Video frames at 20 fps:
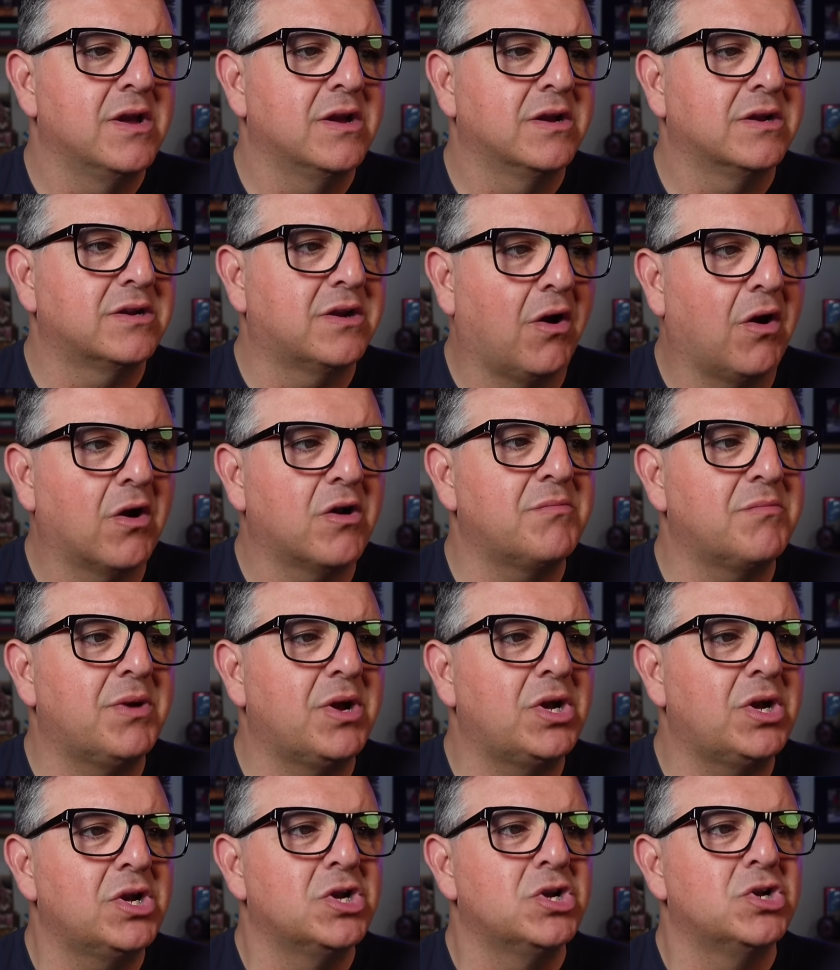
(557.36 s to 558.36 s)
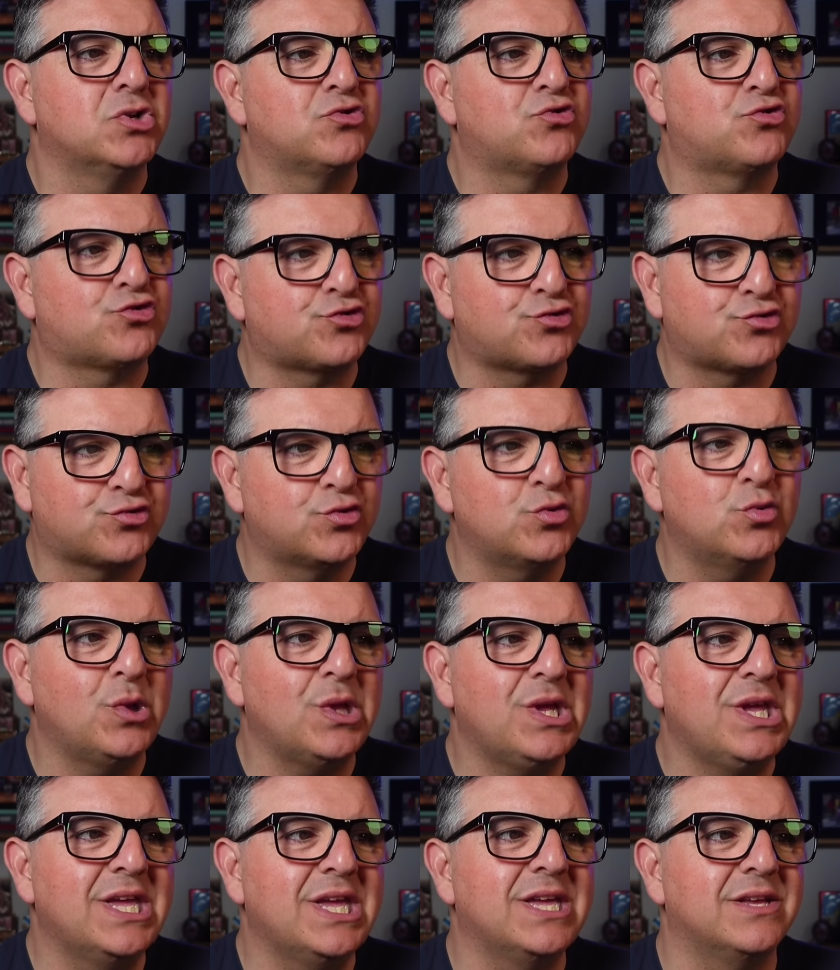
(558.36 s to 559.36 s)
Karma
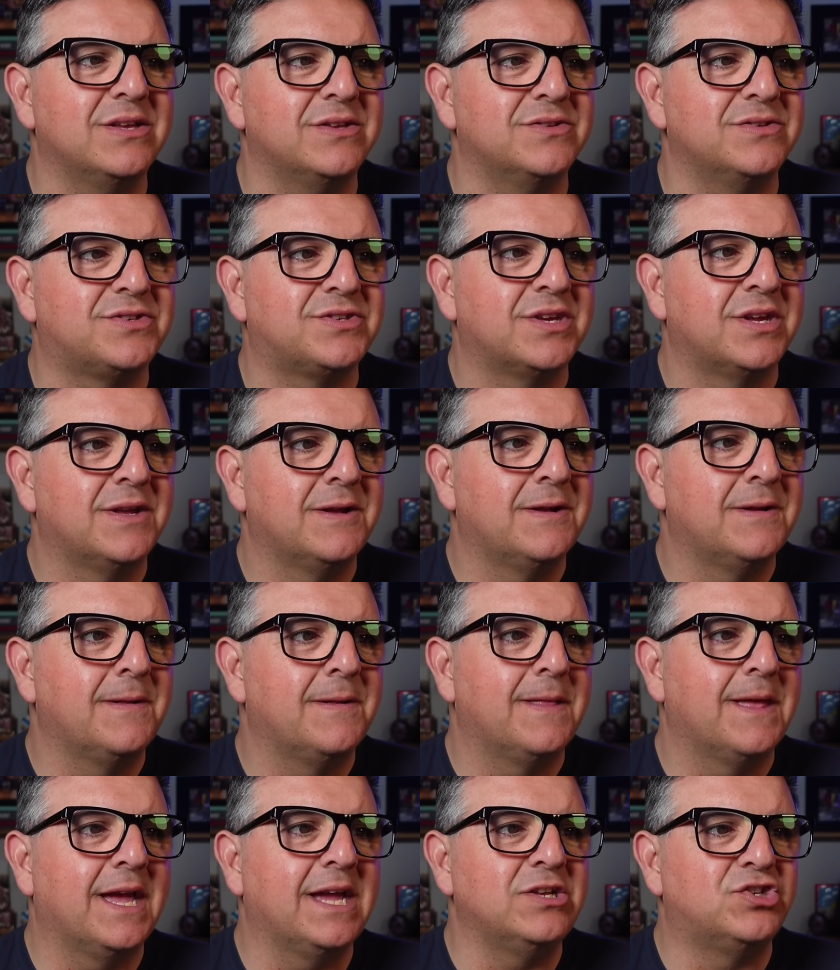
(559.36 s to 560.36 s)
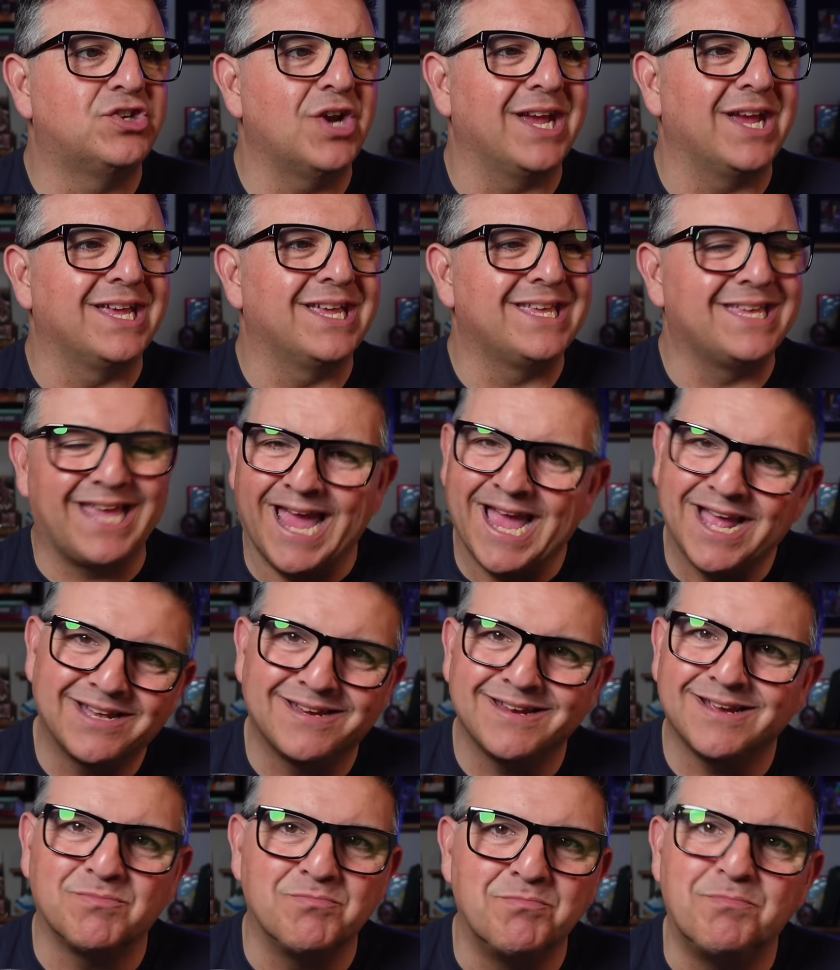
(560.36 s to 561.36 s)
truly is a
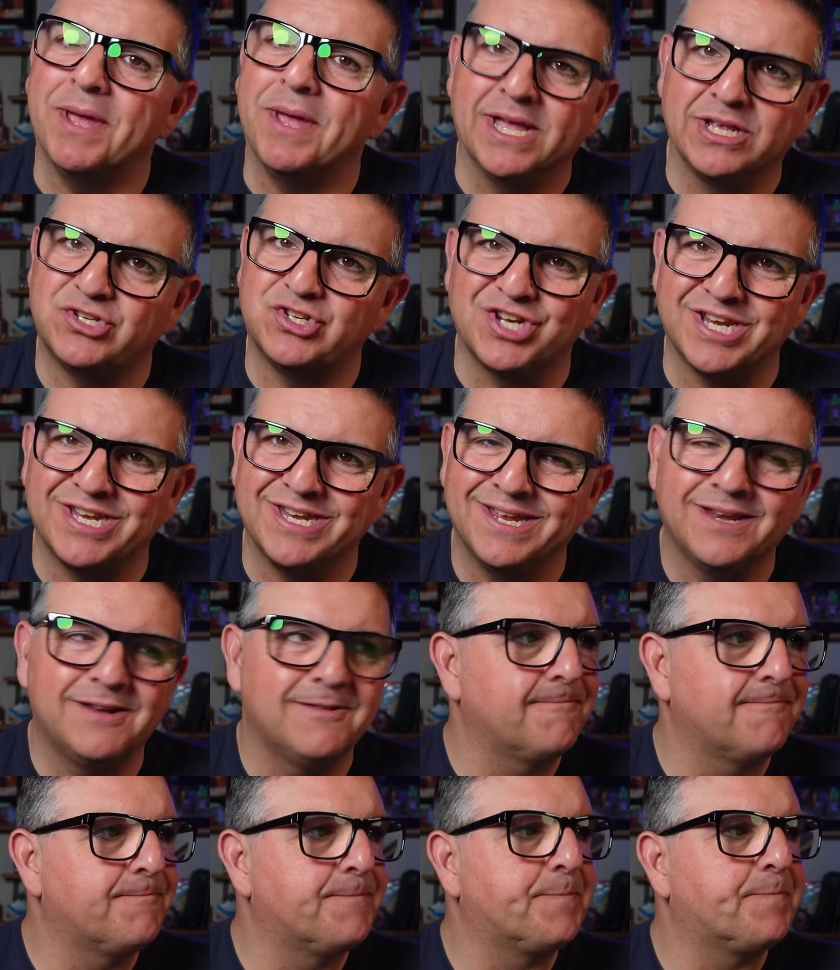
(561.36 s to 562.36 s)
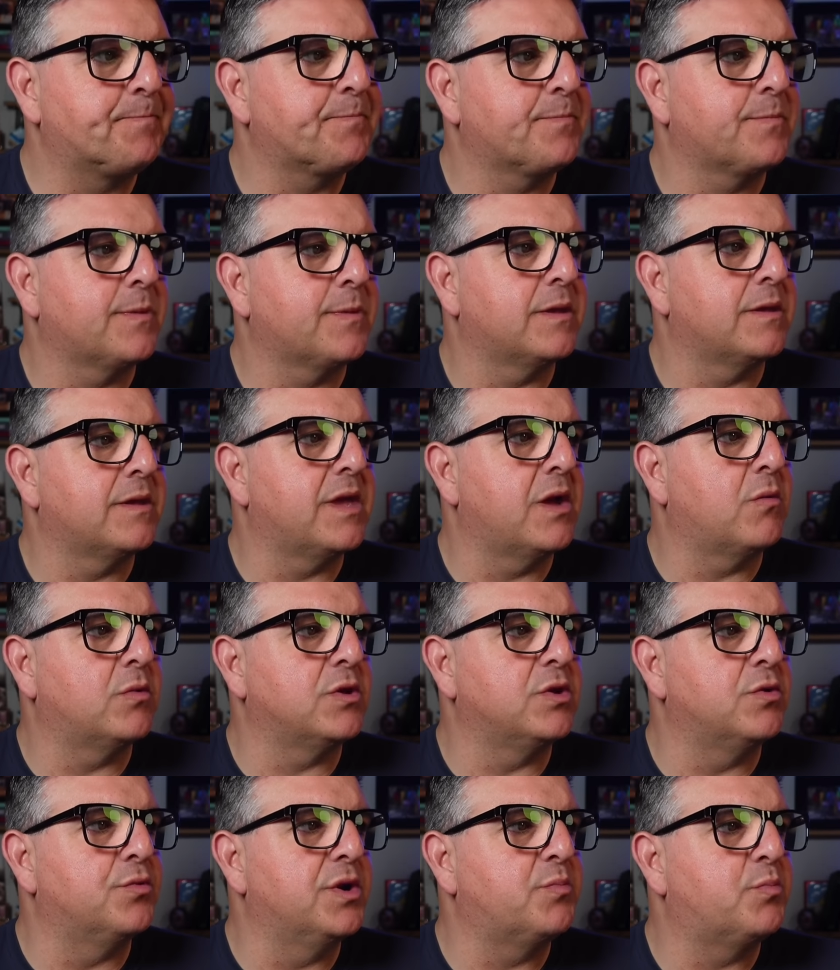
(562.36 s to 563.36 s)
gigantic bitch, isn't it?
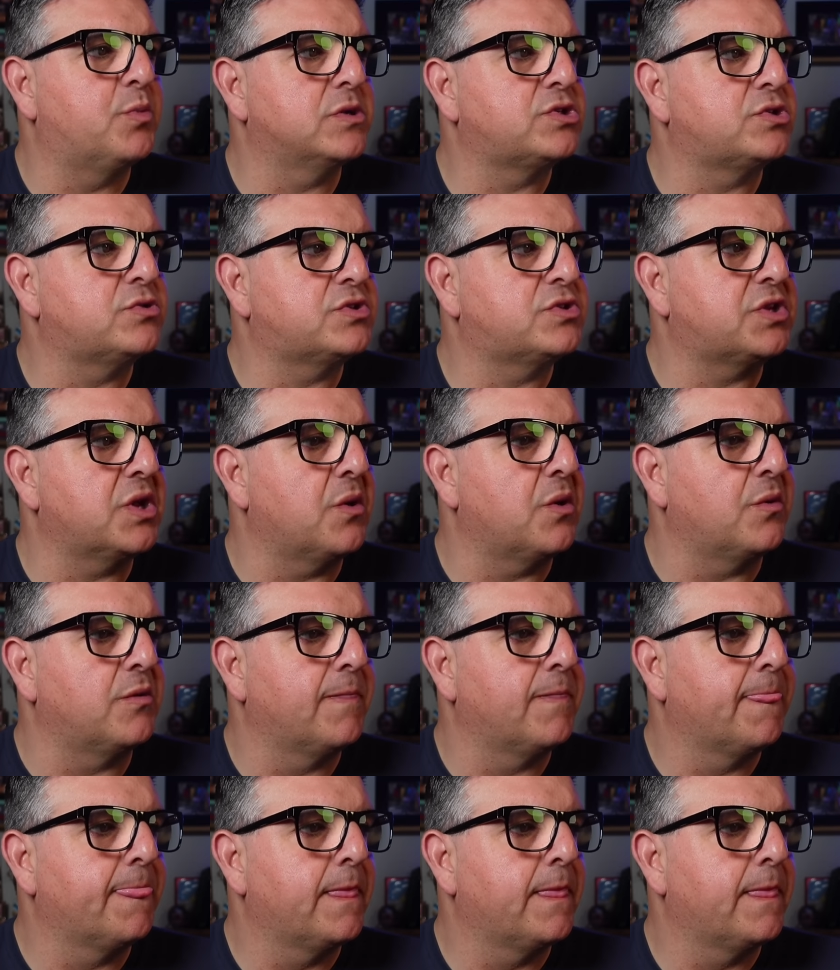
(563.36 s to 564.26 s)
You reap what you sow.